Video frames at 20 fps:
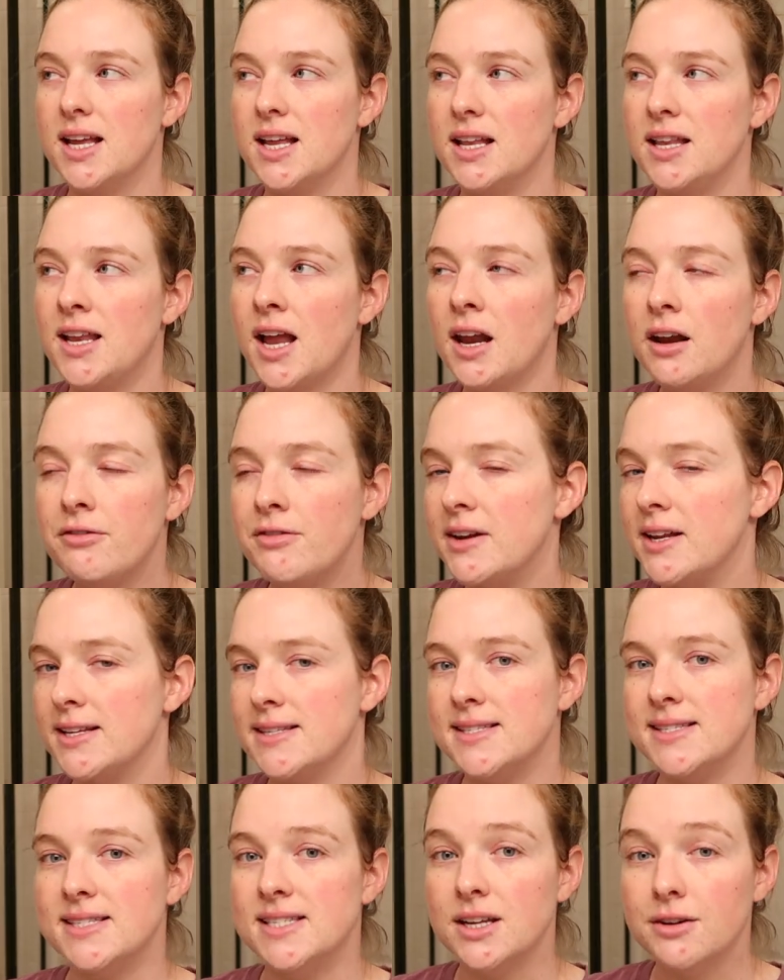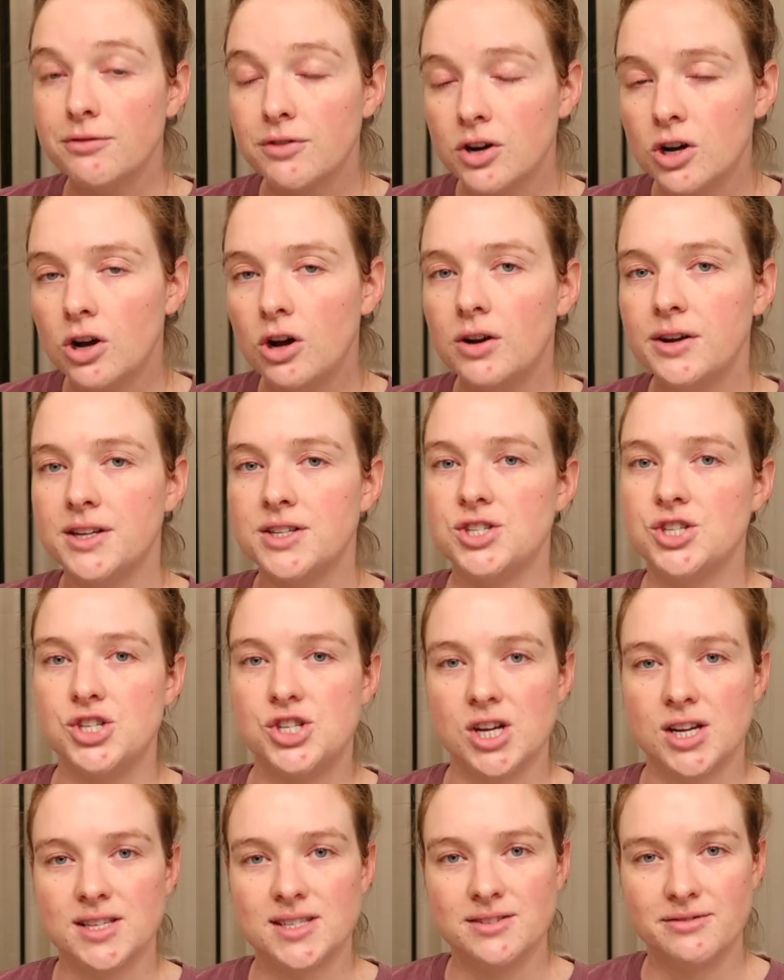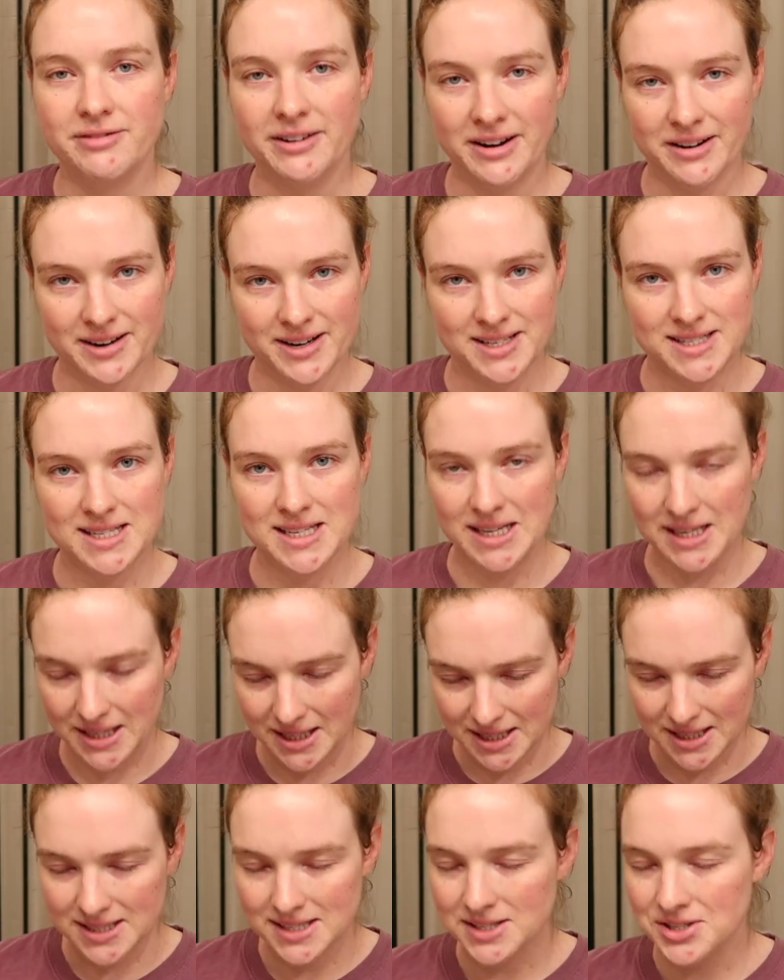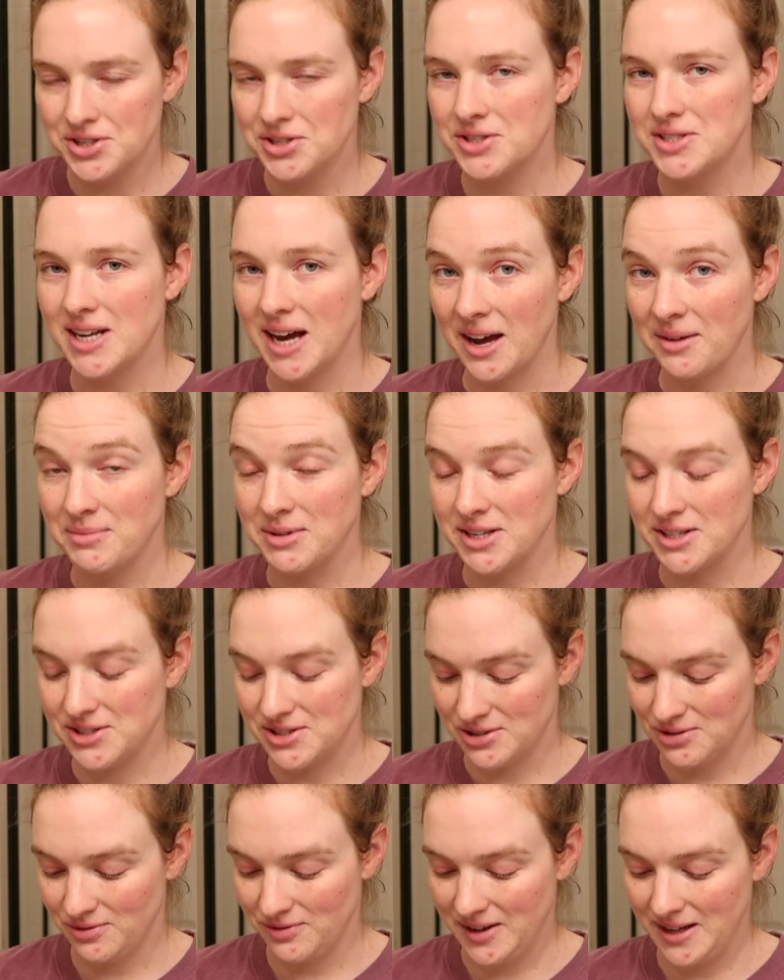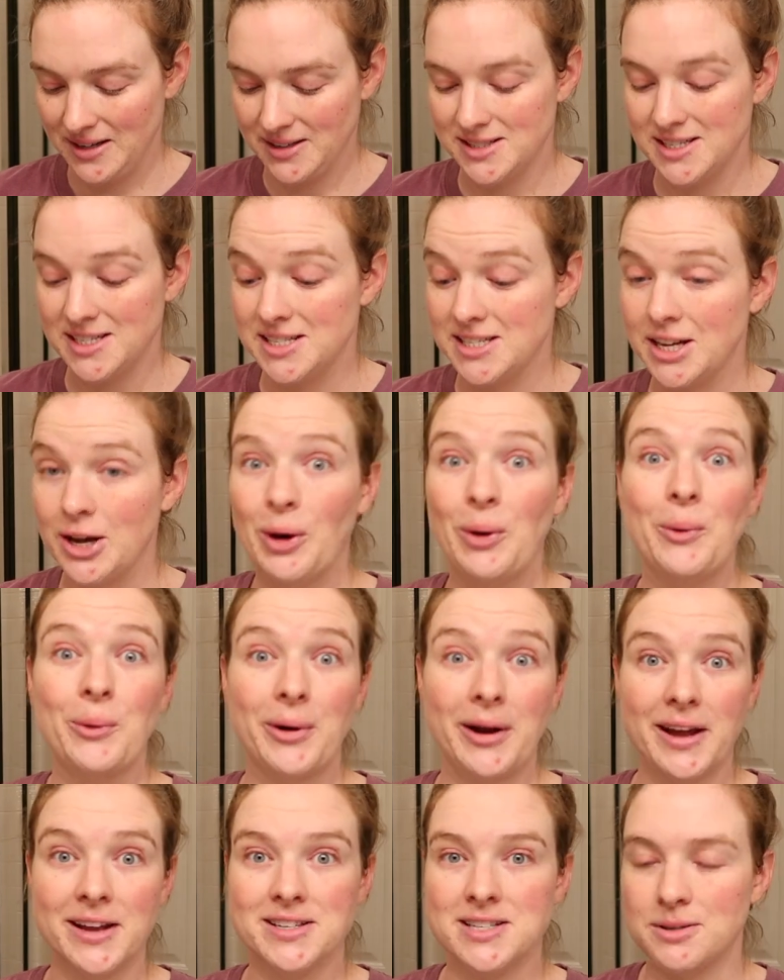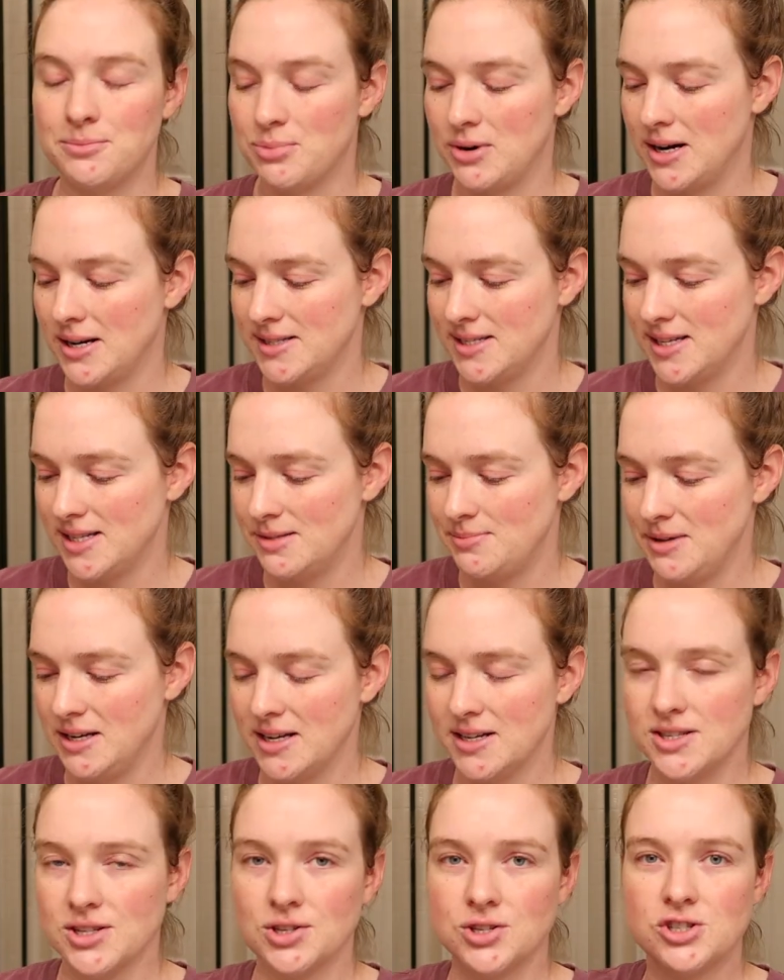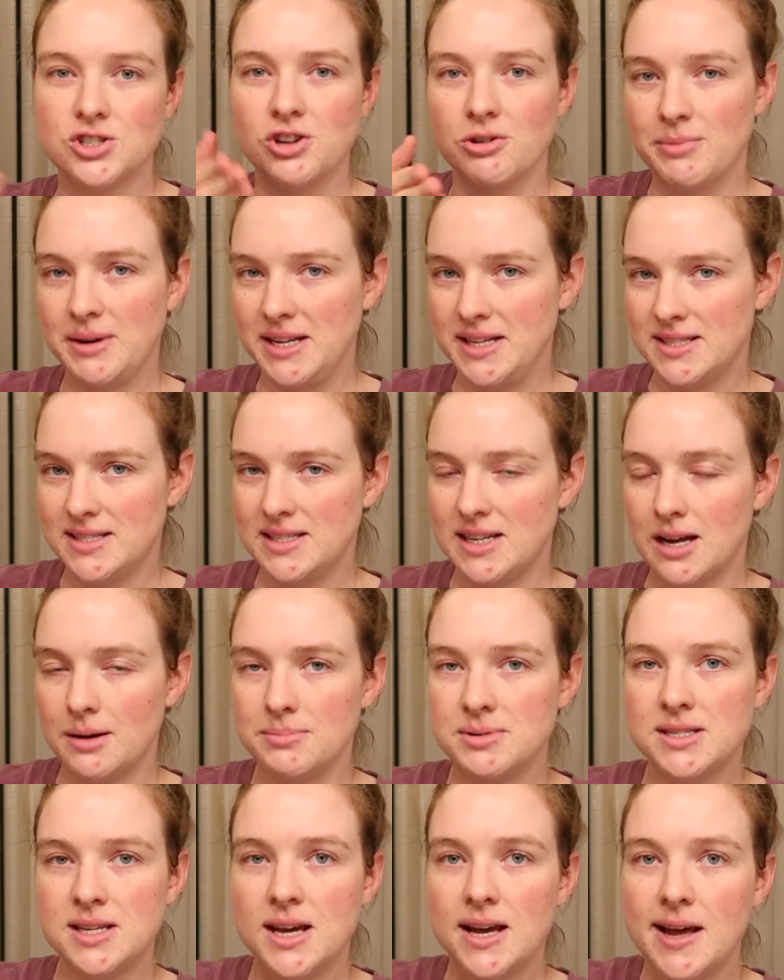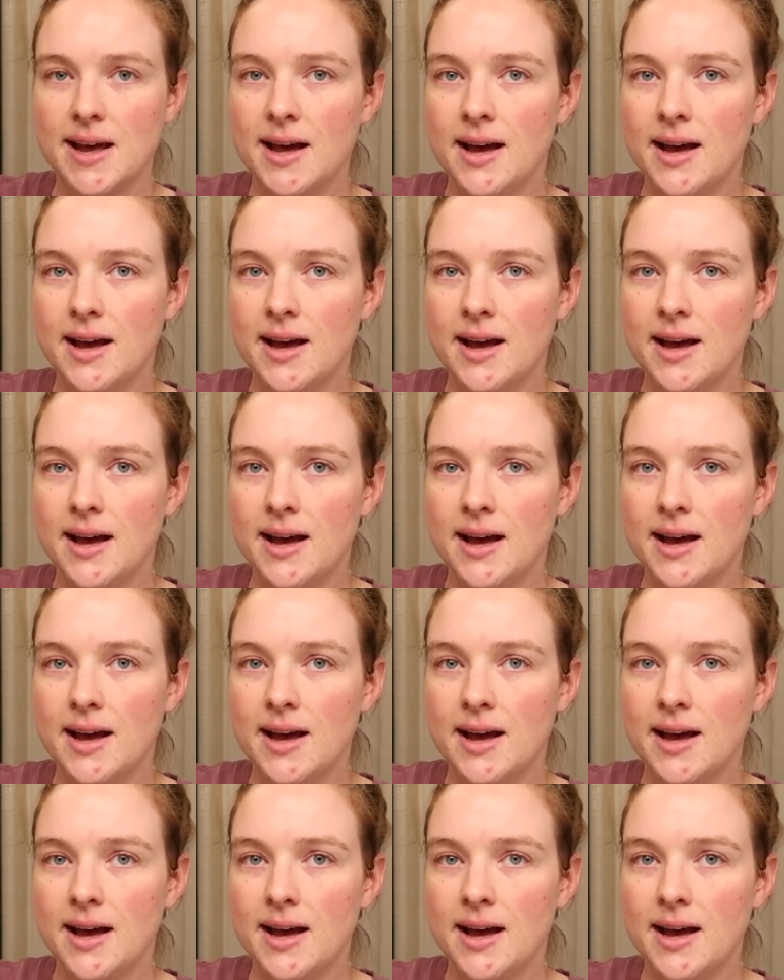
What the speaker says: none of it is difficult. It's just a very tedious, time consuming, detail oriented process because there's so many steps.